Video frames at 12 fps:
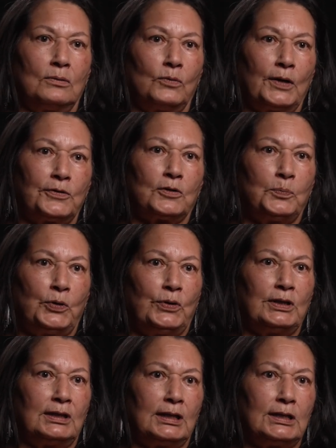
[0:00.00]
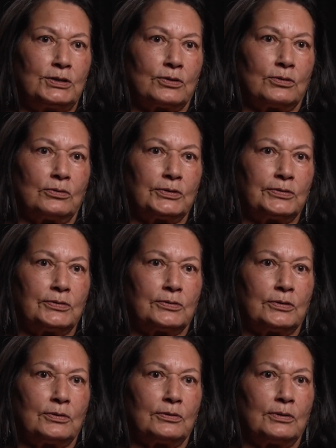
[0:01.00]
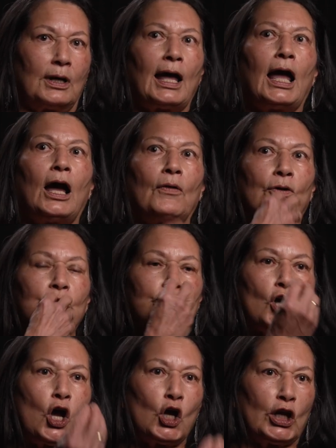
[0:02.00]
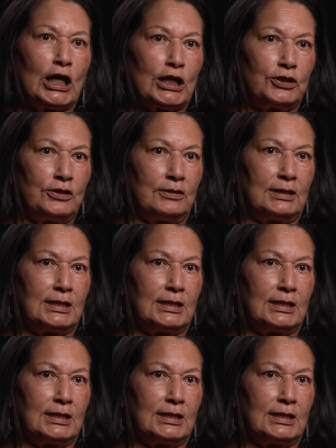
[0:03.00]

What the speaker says: what they're putting these girls through, how they're talking to